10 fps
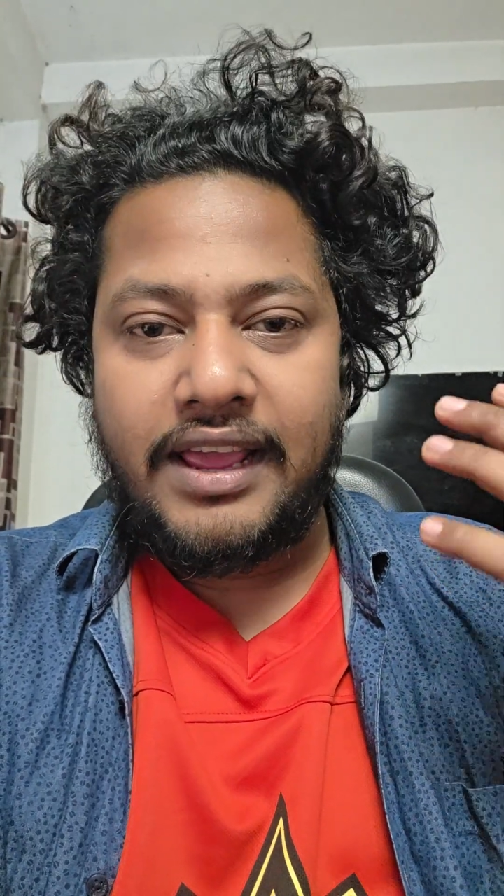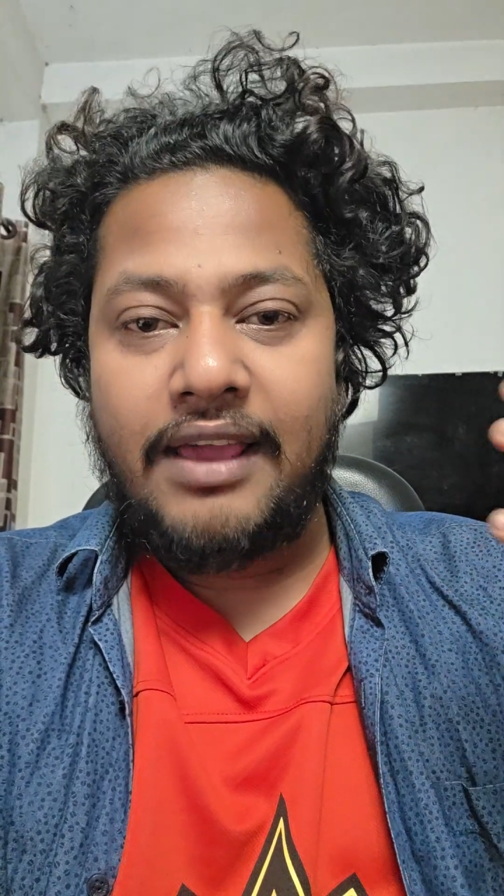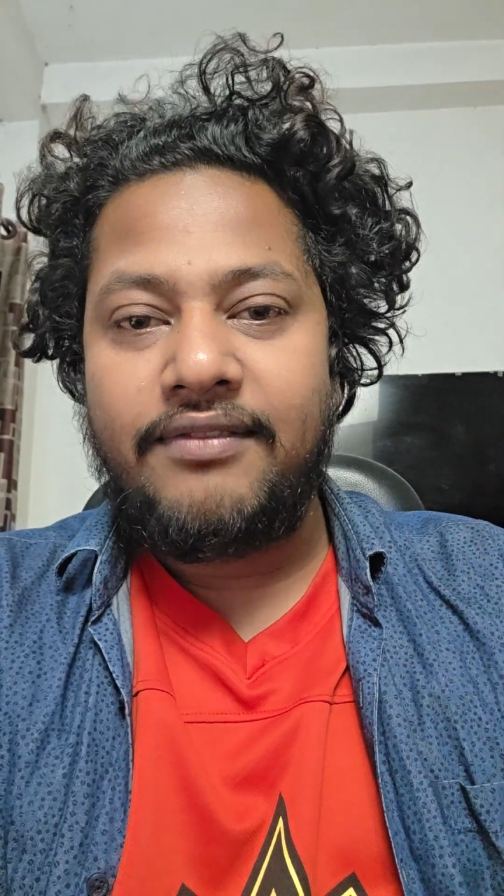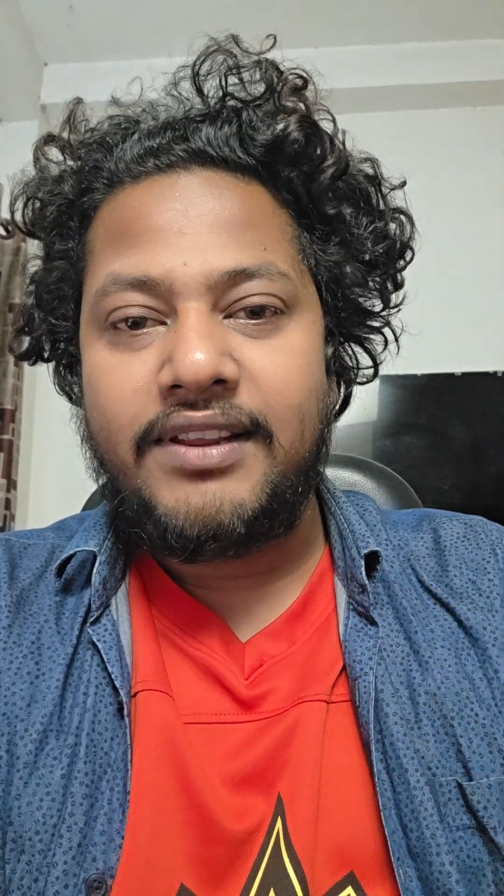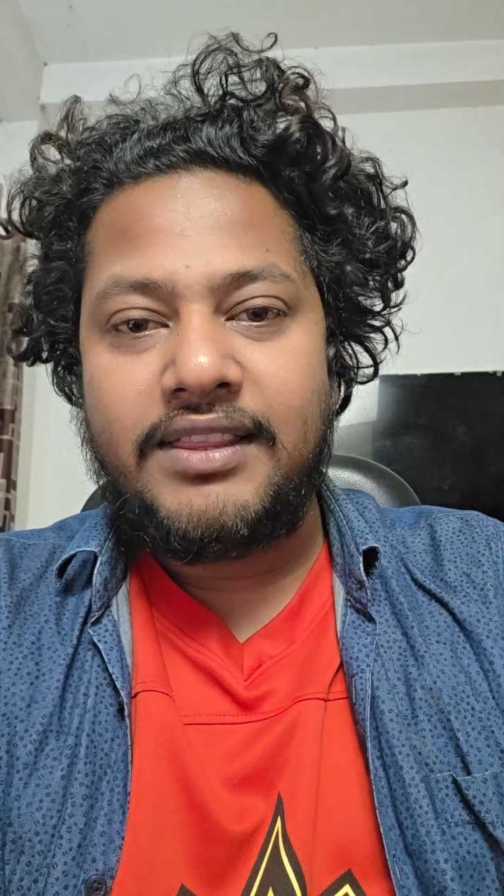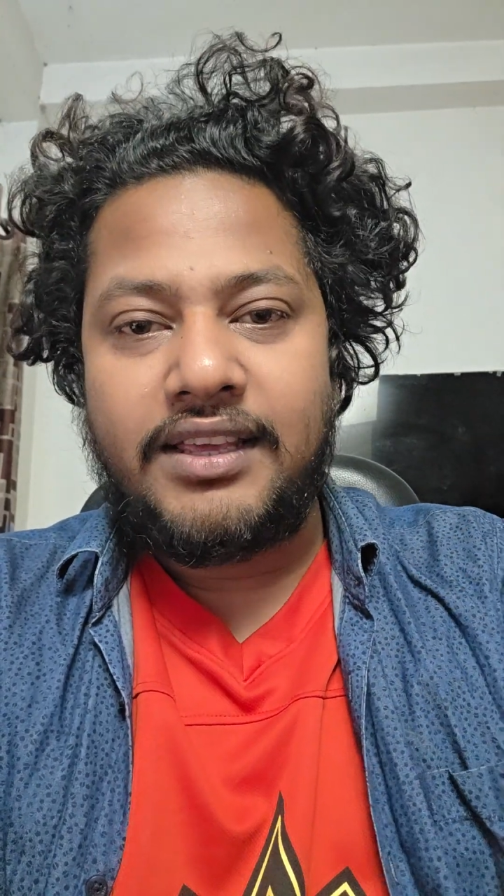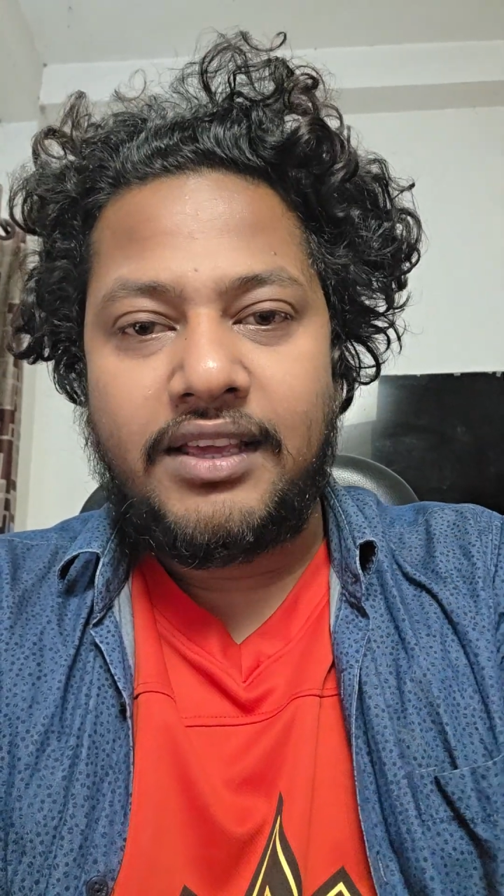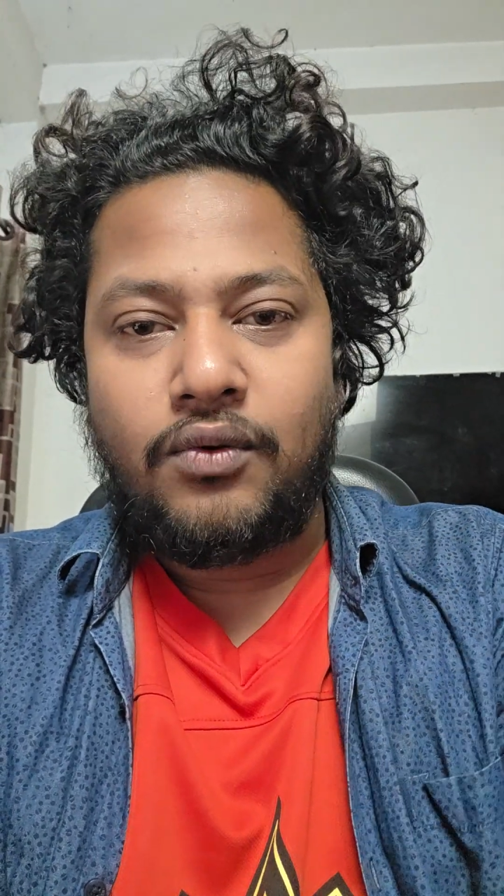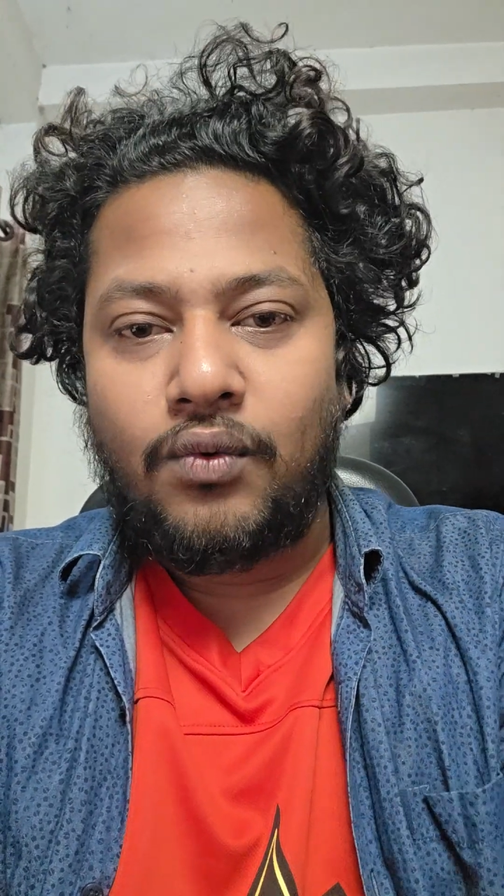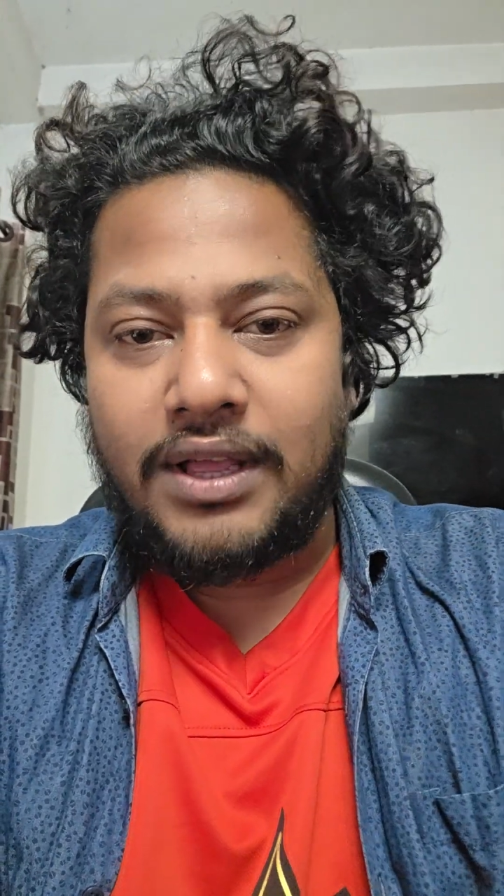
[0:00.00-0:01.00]

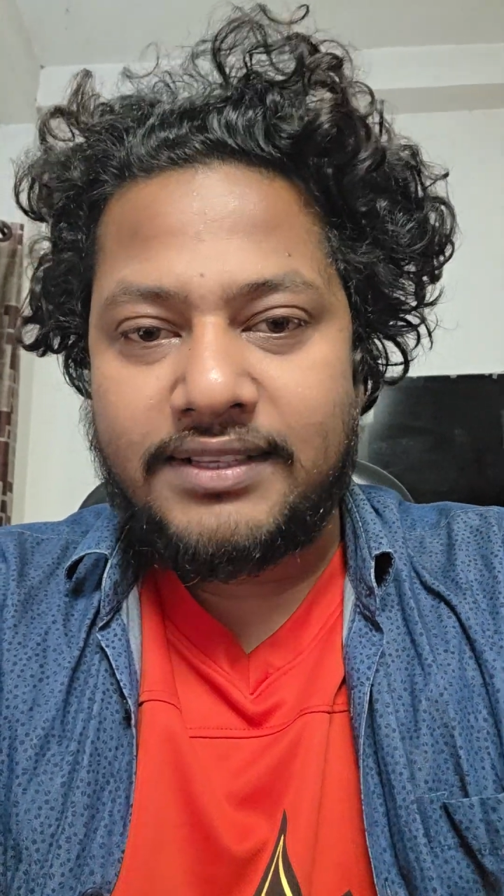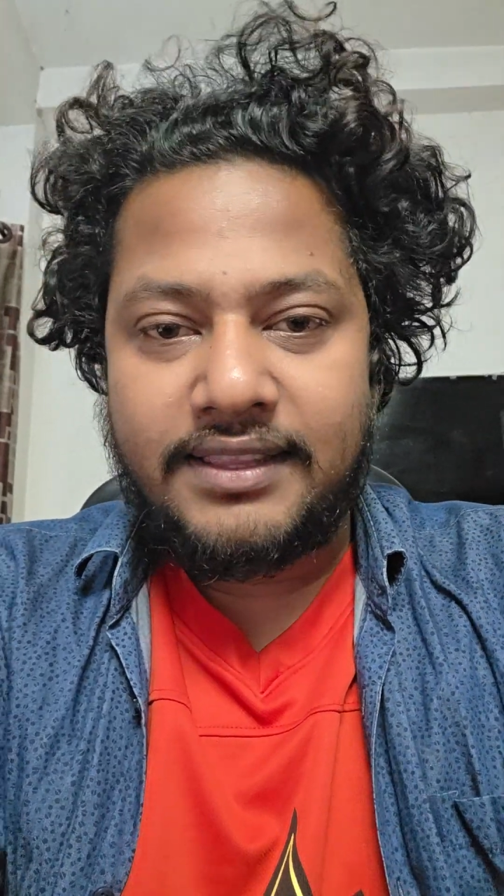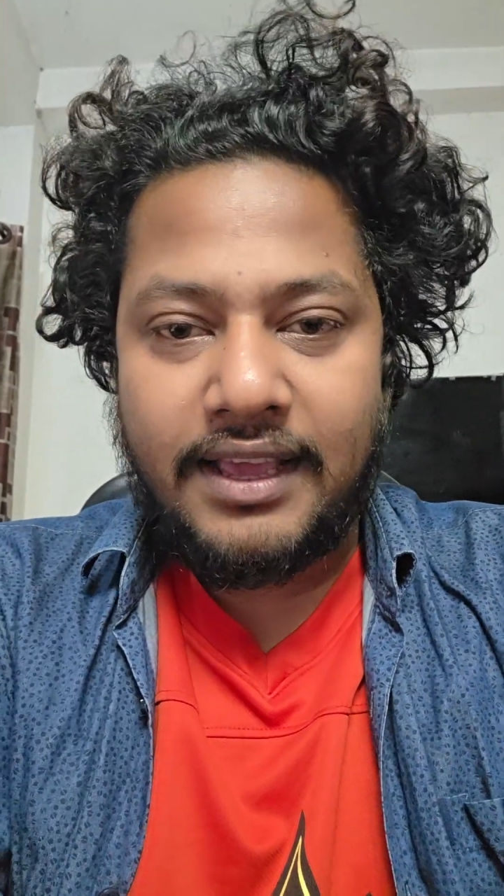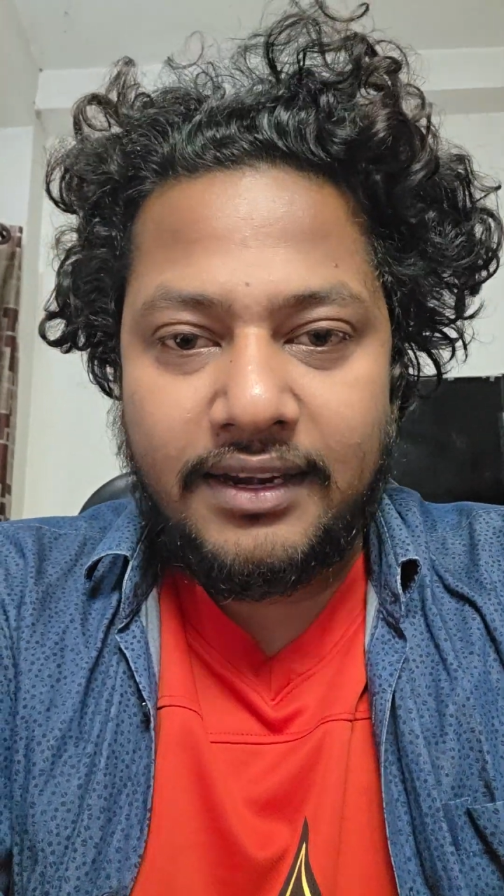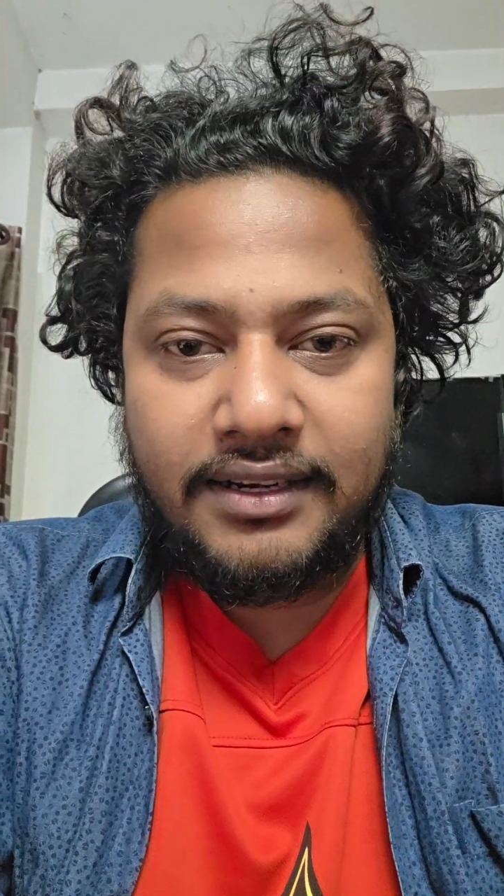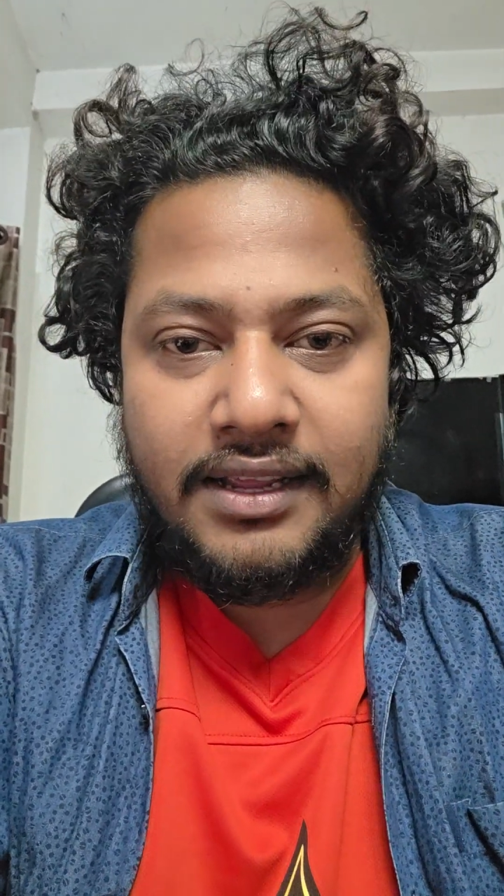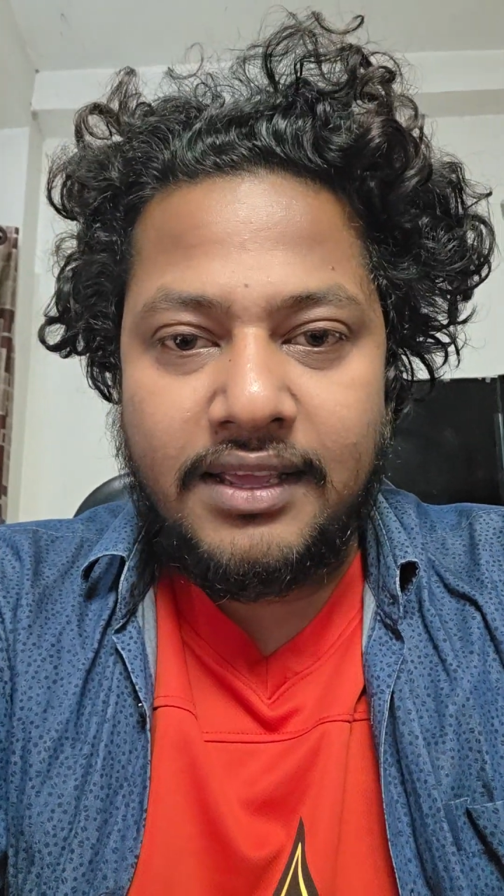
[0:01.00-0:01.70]
everything was there.